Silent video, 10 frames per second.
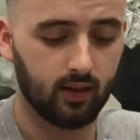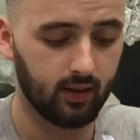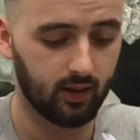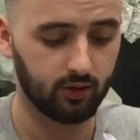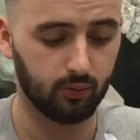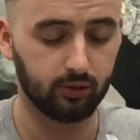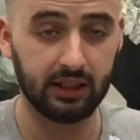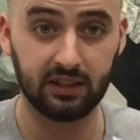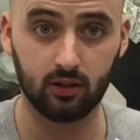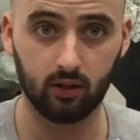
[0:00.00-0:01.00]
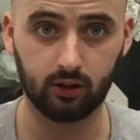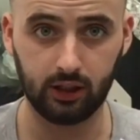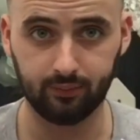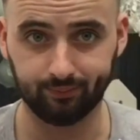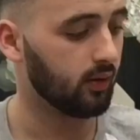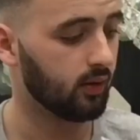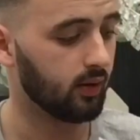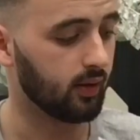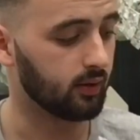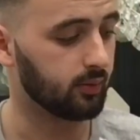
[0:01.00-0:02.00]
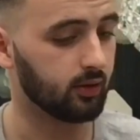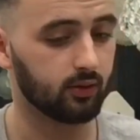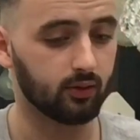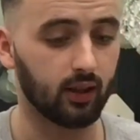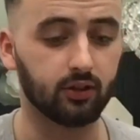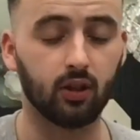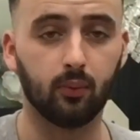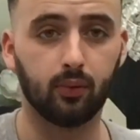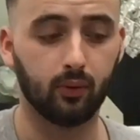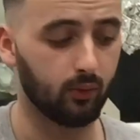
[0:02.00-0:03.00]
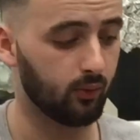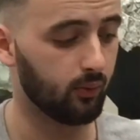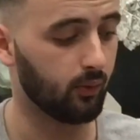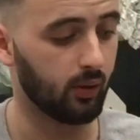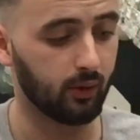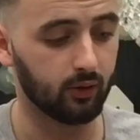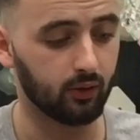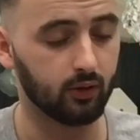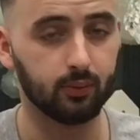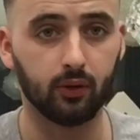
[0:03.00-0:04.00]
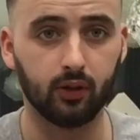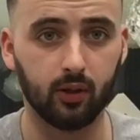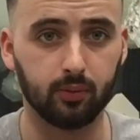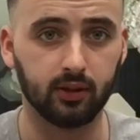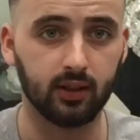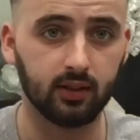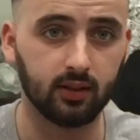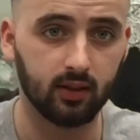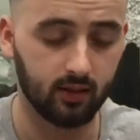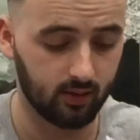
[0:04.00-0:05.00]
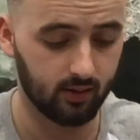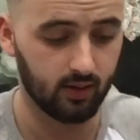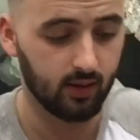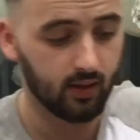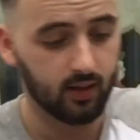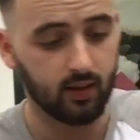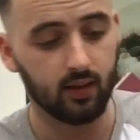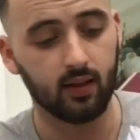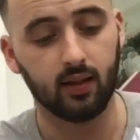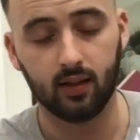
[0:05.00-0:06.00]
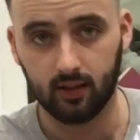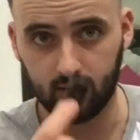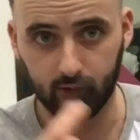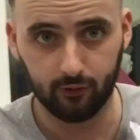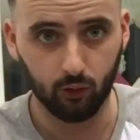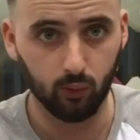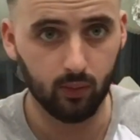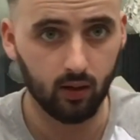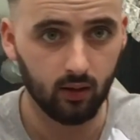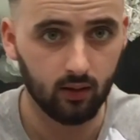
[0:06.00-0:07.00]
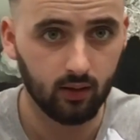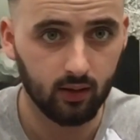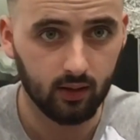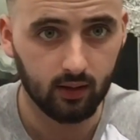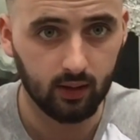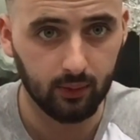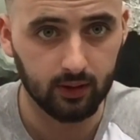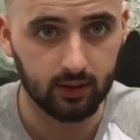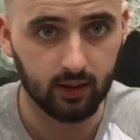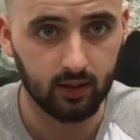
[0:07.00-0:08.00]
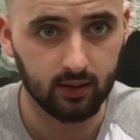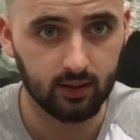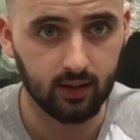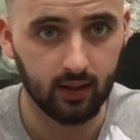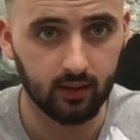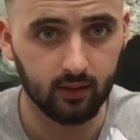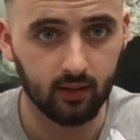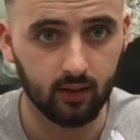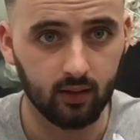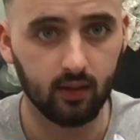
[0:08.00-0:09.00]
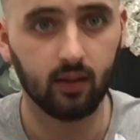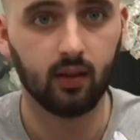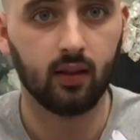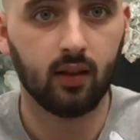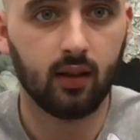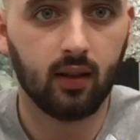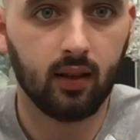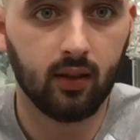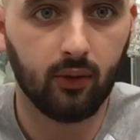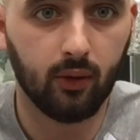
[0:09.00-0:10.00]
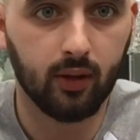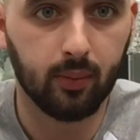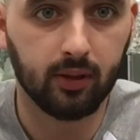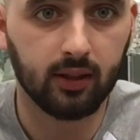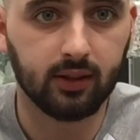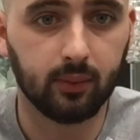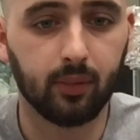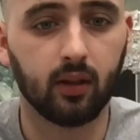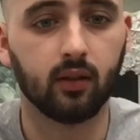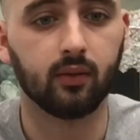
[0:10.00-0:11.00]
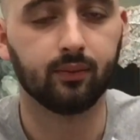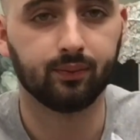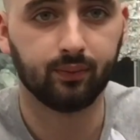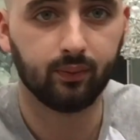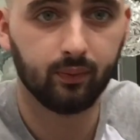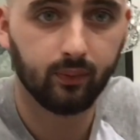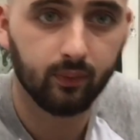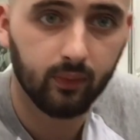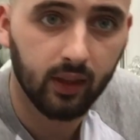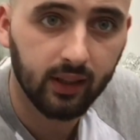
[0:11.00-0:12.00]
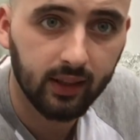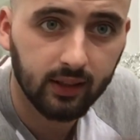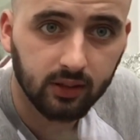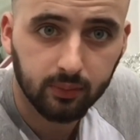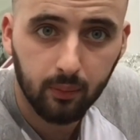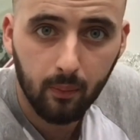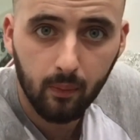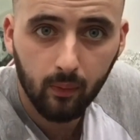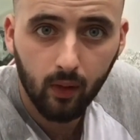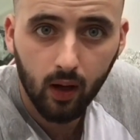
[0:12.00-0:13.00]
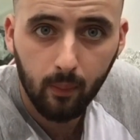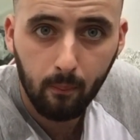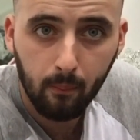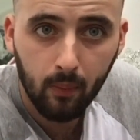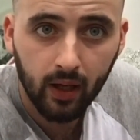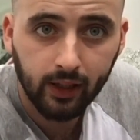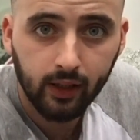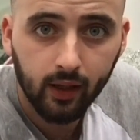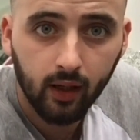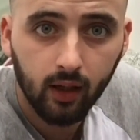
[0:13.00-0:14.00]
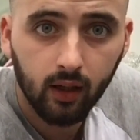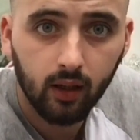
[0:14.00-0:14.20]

And that's your blades clean. So next up, what you want to do is we're going to replace the foam that was sitting on the plastic bit. It gets minging.